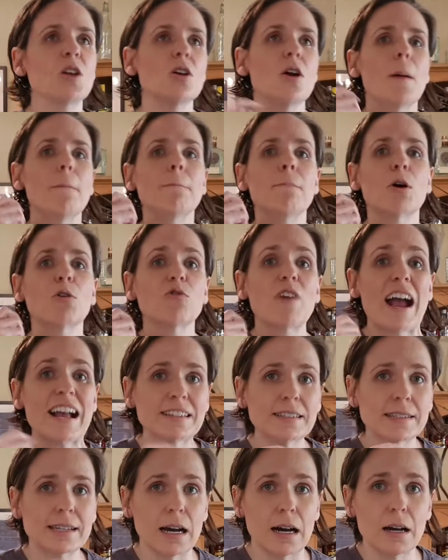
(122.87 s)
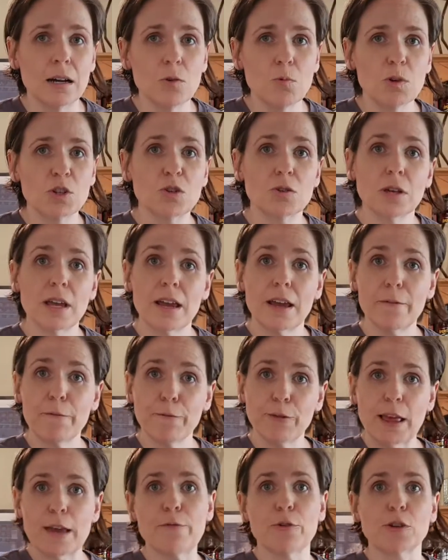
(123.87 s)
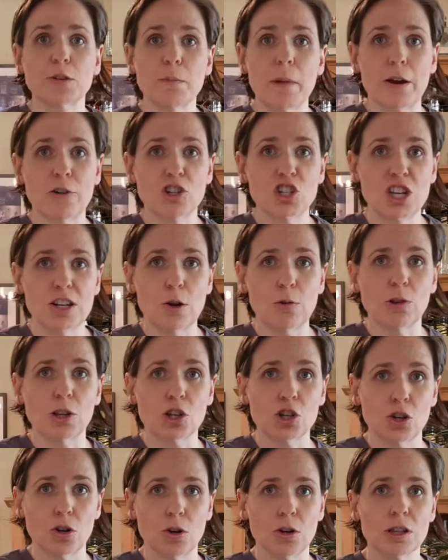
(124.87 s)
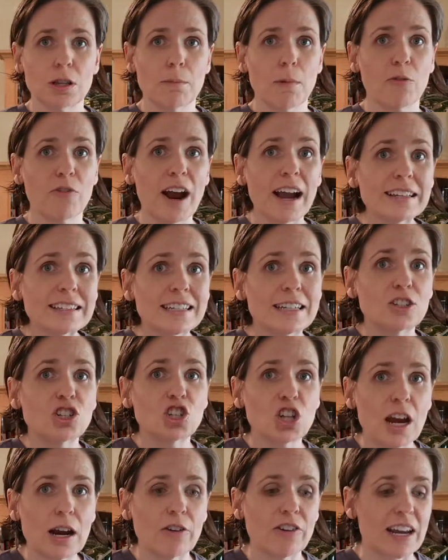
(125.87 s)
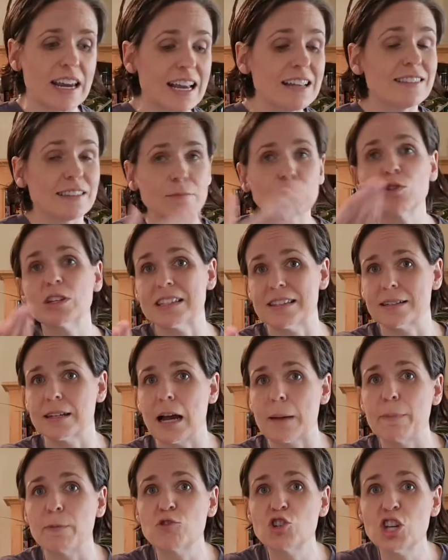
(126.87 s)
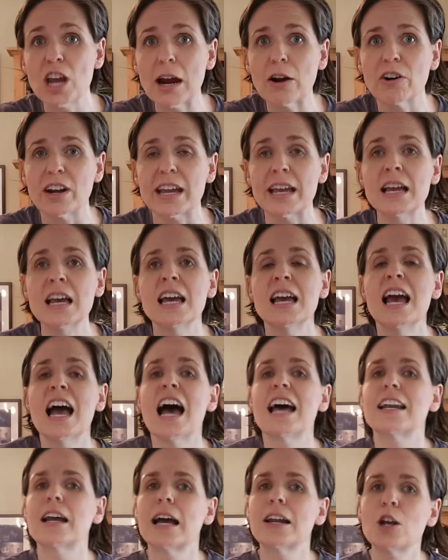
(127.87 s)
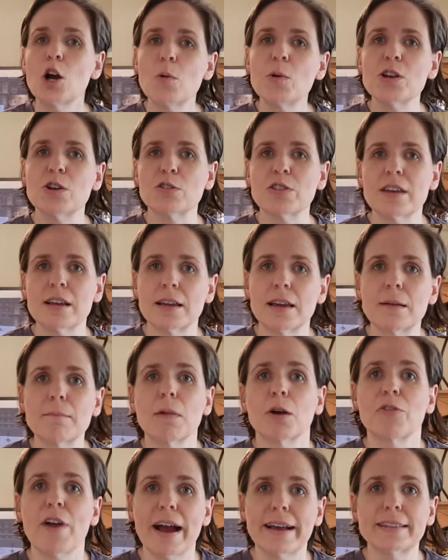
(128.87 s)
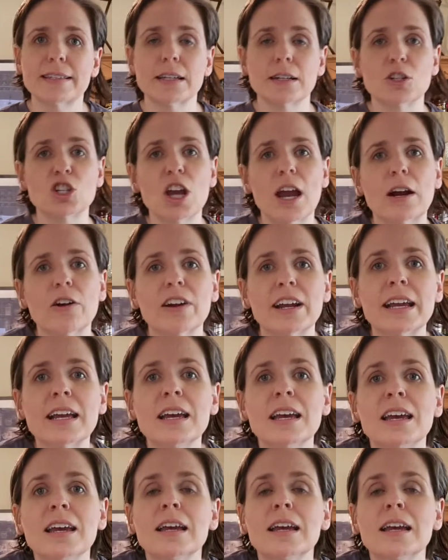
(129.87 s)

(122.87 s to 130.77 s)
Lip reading: Marasca, which flavors maraschino liqueur, the Marasca cherry, it's a type of cherry. Now I know what you're thinking, Marasca cherry.